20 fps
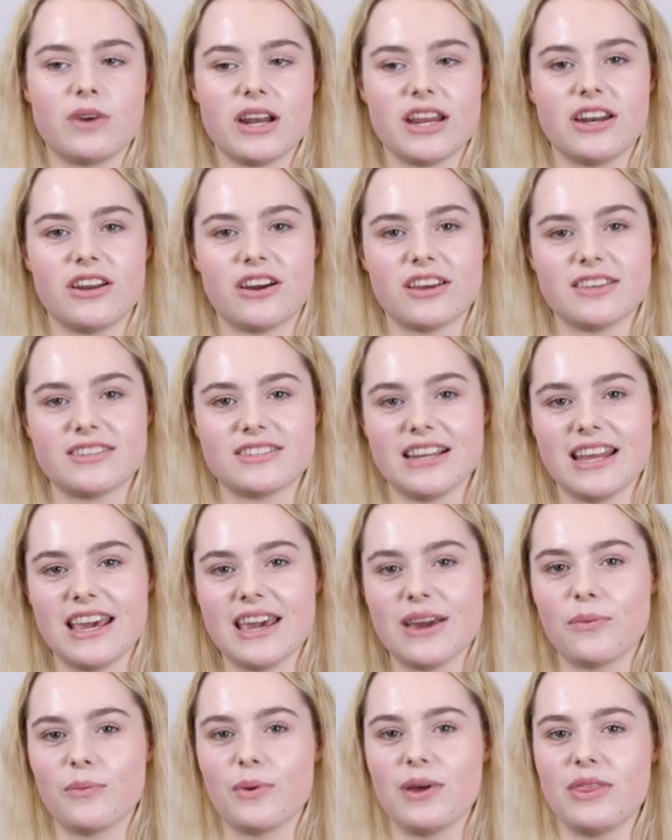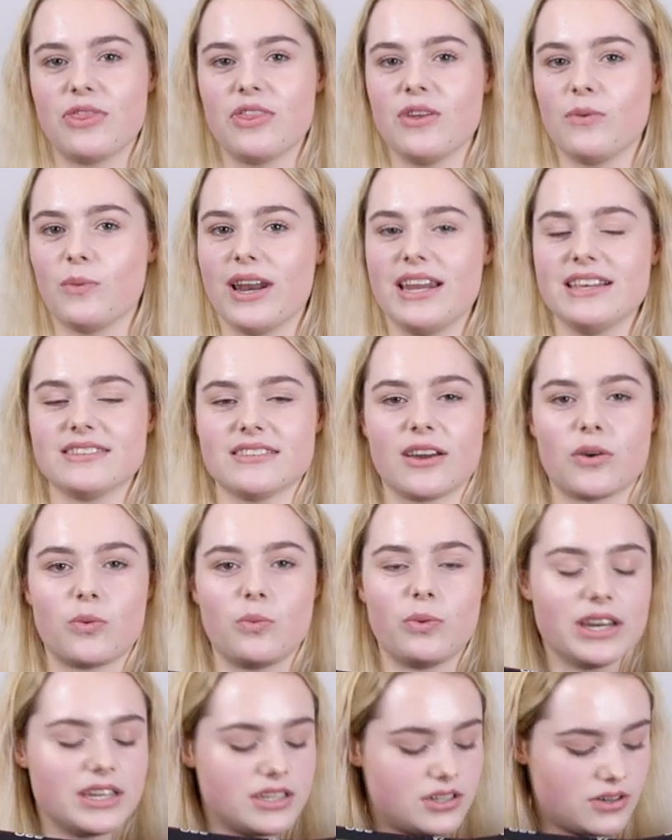really nicely with when it's like
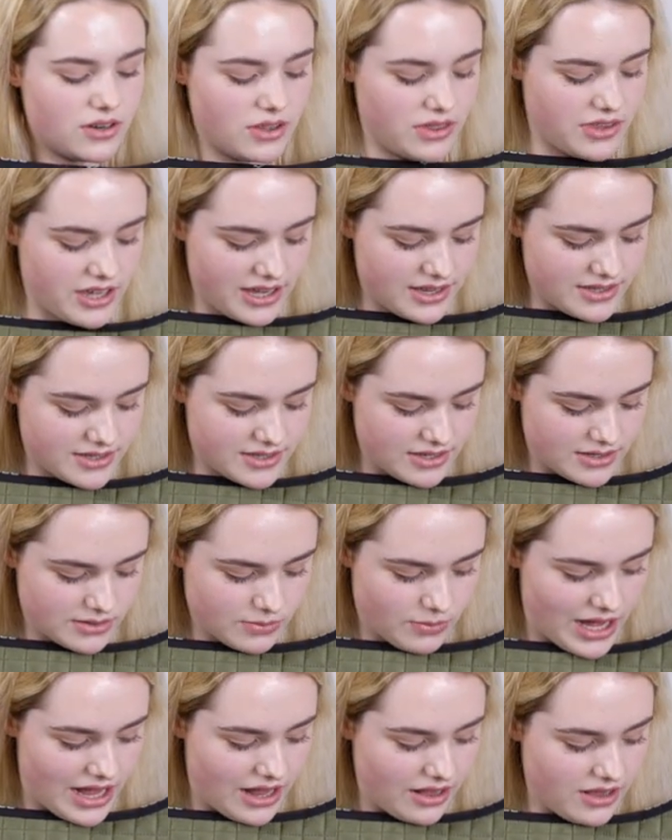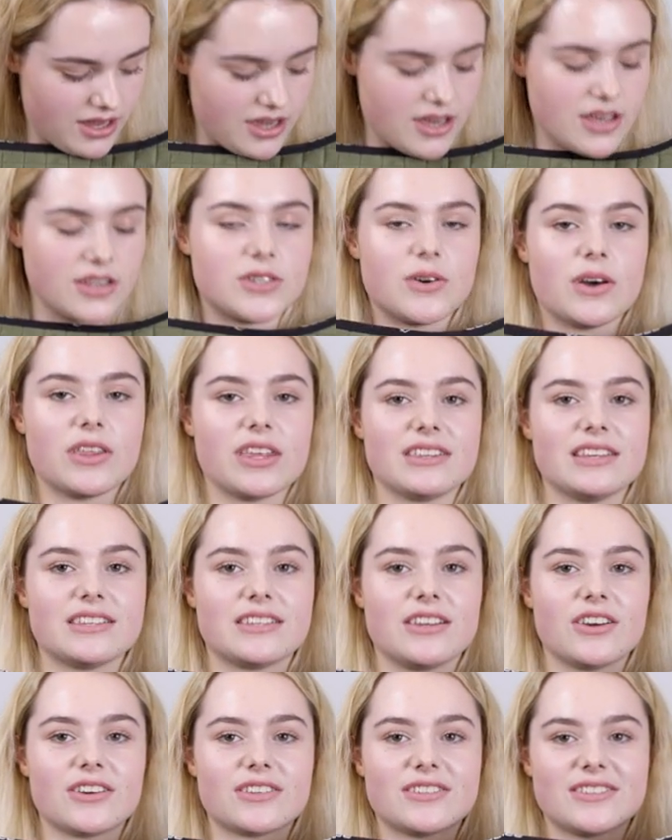winter and things as well. So I think
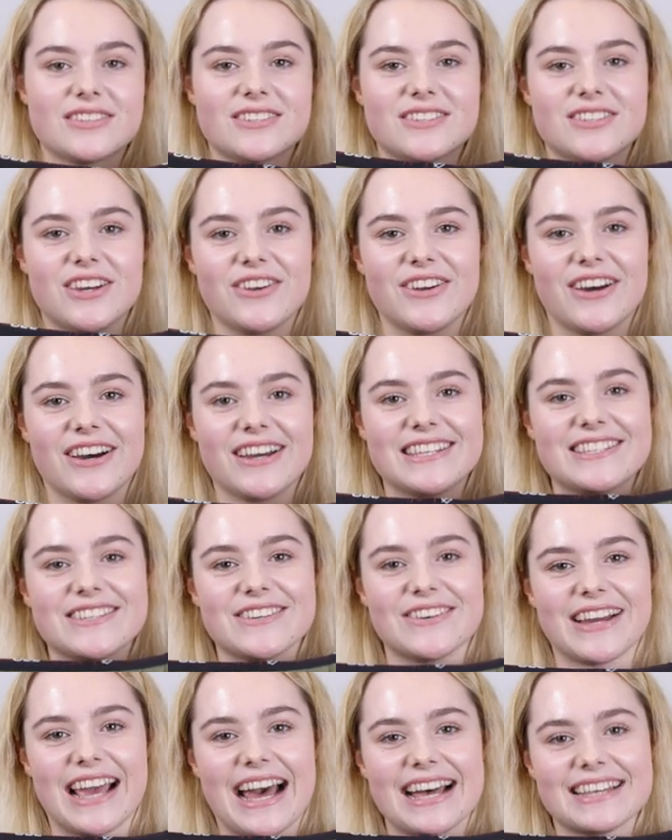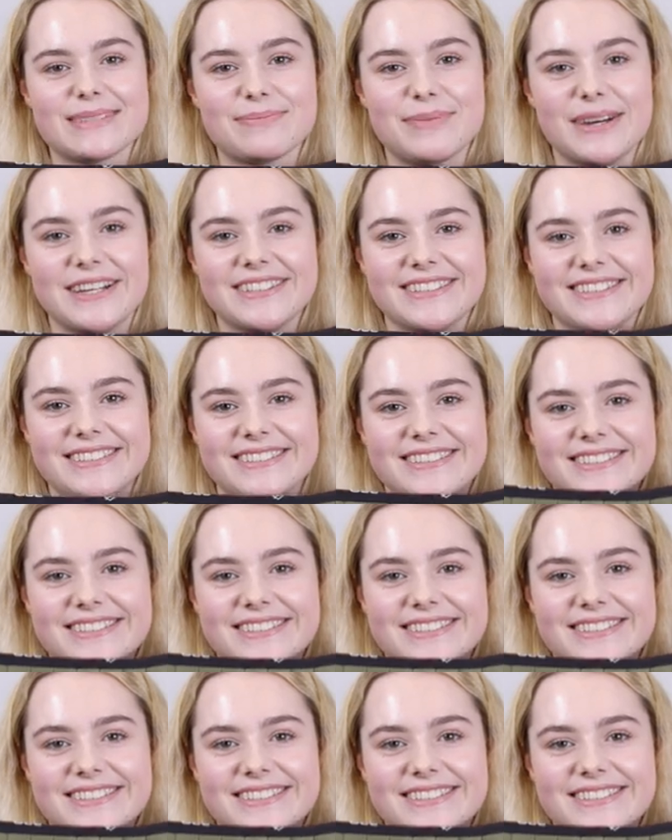this looks so nice on Casper.